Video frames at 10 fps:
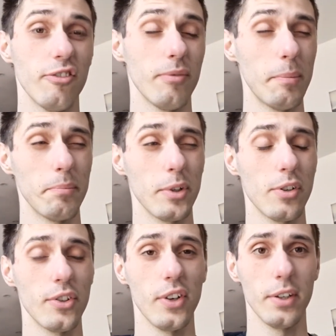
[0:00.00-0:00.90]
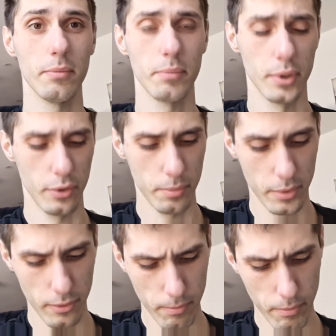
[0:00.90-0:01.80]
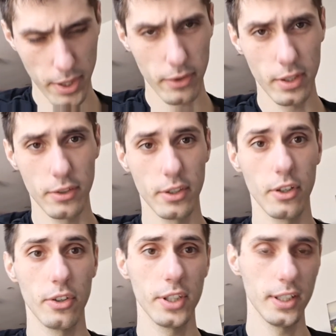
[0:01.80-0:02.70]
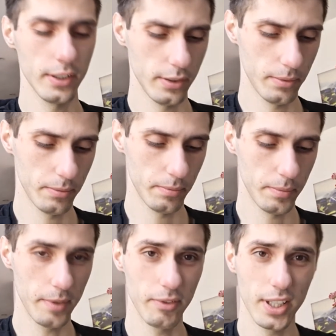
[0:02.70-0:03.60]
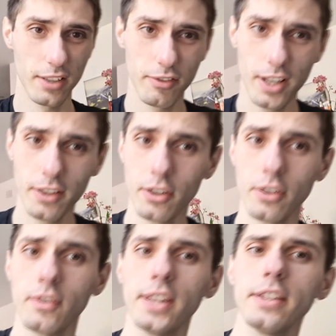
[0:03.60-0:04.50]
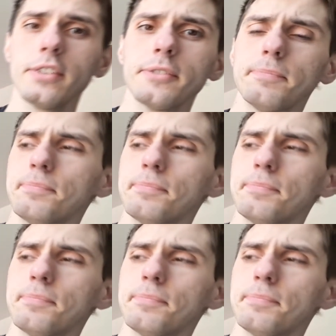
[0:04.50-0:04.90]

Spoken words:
I'm going to try and produce more regular content, something like Van on the Run does.